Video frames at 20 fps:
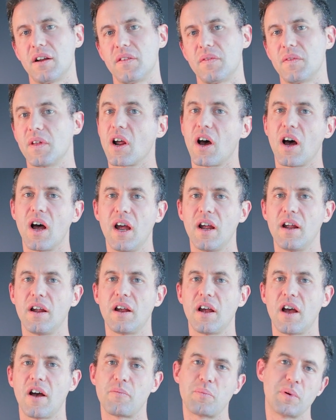that I
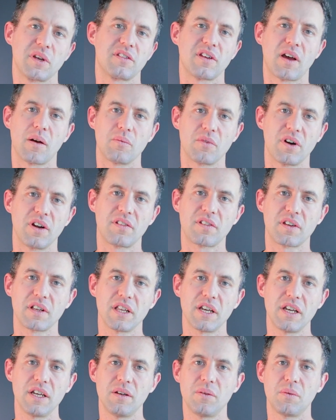have picked up
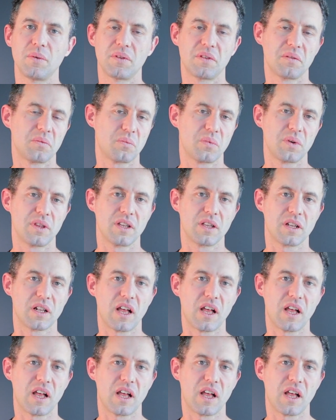recently within